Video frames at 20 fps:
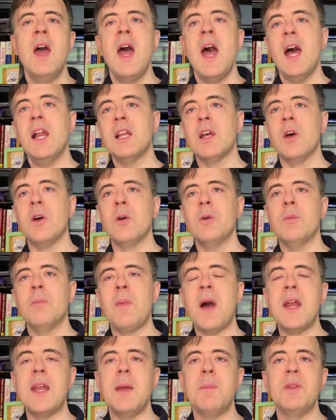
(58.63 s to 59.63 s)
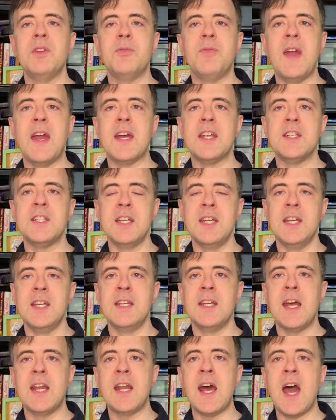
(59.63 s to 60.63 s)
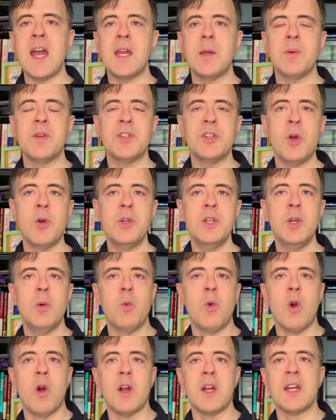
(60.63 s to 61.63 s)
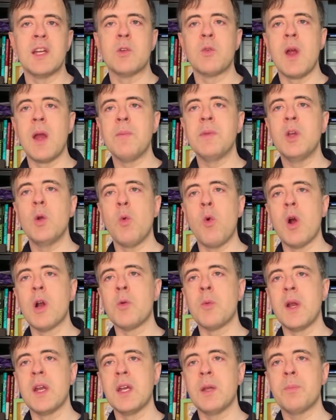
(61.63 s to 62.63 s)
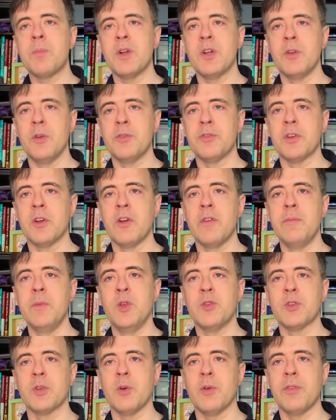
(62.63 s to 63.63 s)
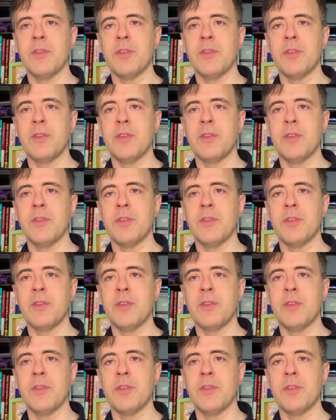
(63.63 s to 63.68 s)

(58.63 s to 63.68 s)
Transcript: Hello, my name is Van Dean, and I am a Tony Award and Grammy Award-winning producer of musical